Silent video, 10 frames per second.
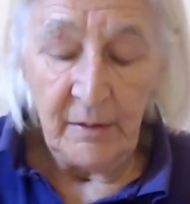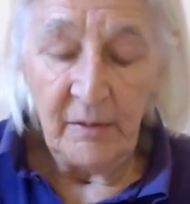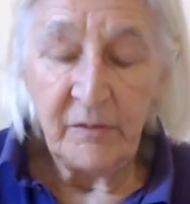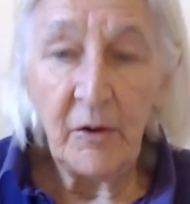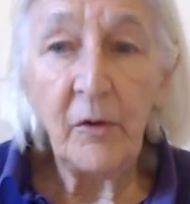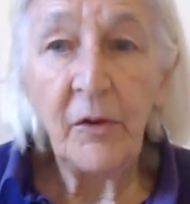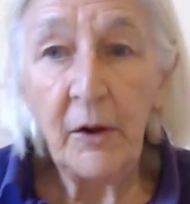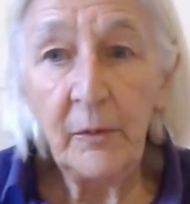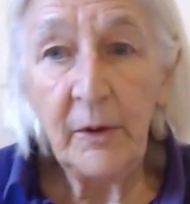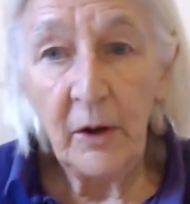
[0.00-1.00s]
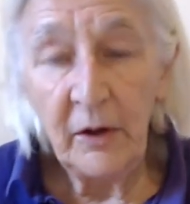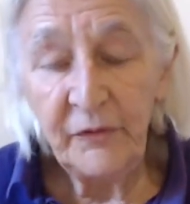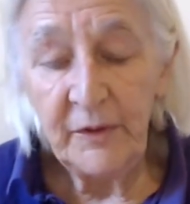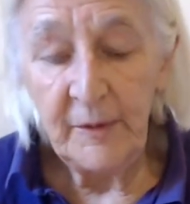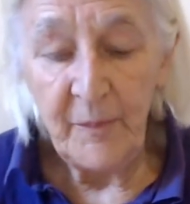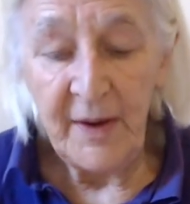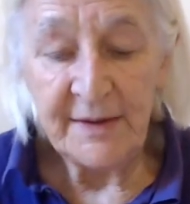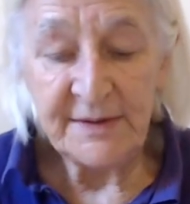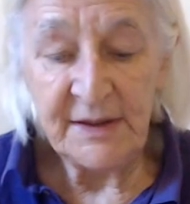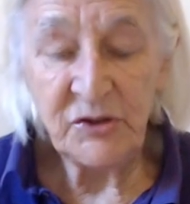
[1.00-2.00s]
So although we often pay
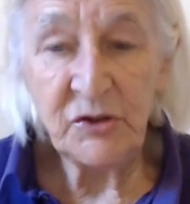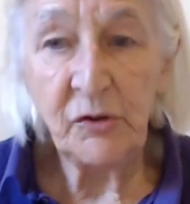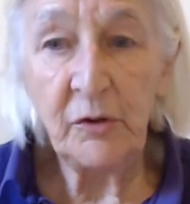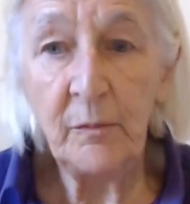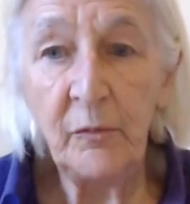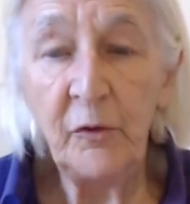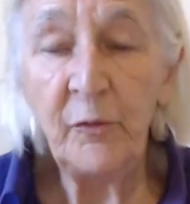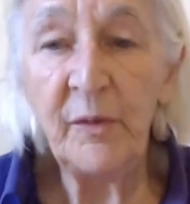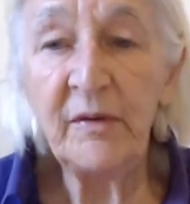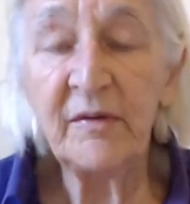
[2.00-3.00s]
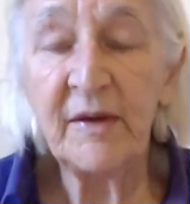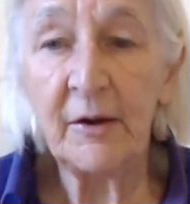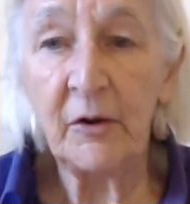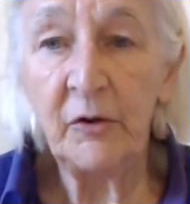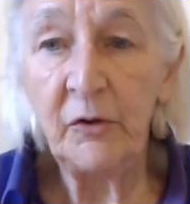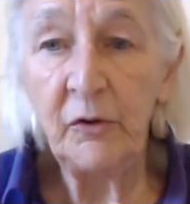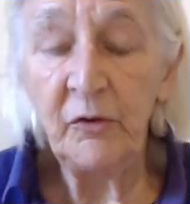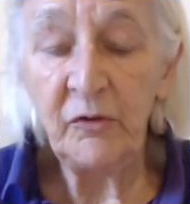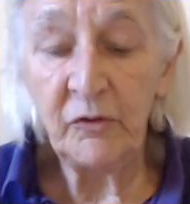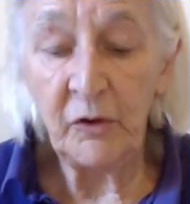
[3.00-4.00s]
attention to the movements that are
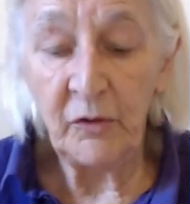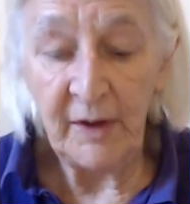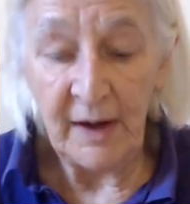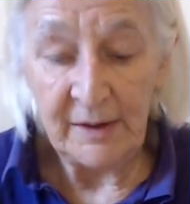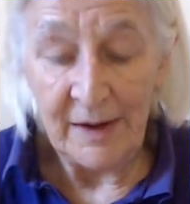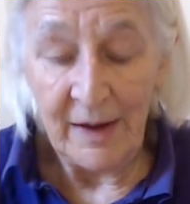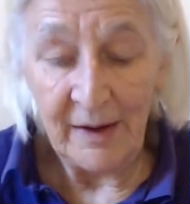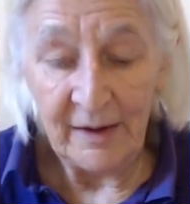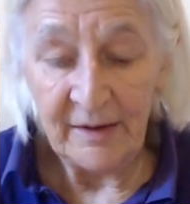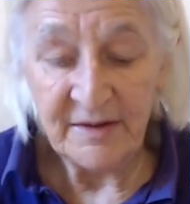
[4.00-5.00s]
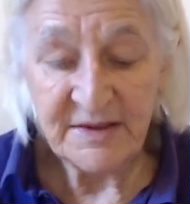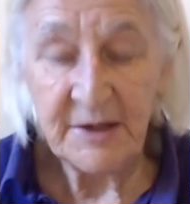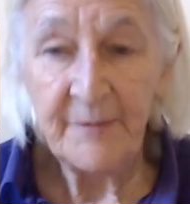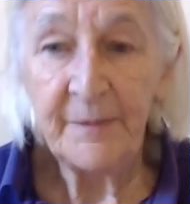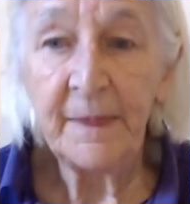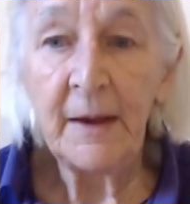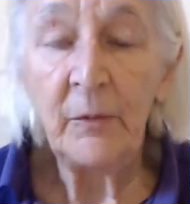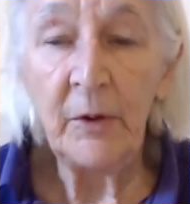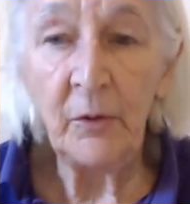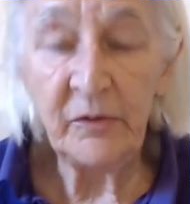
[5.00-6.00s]
used to create lines,
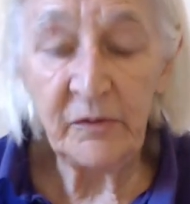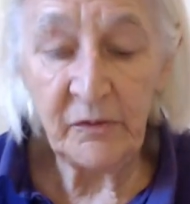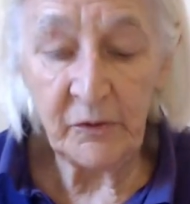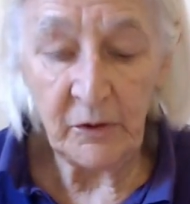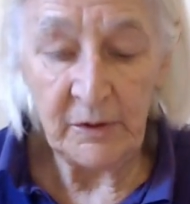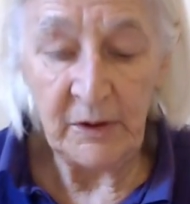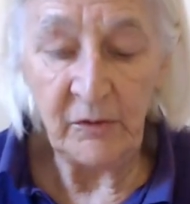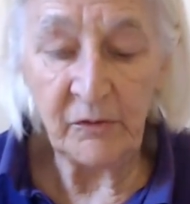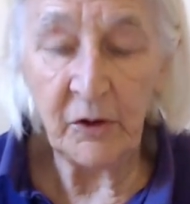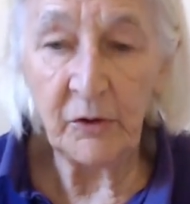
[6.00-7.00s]
we also need to start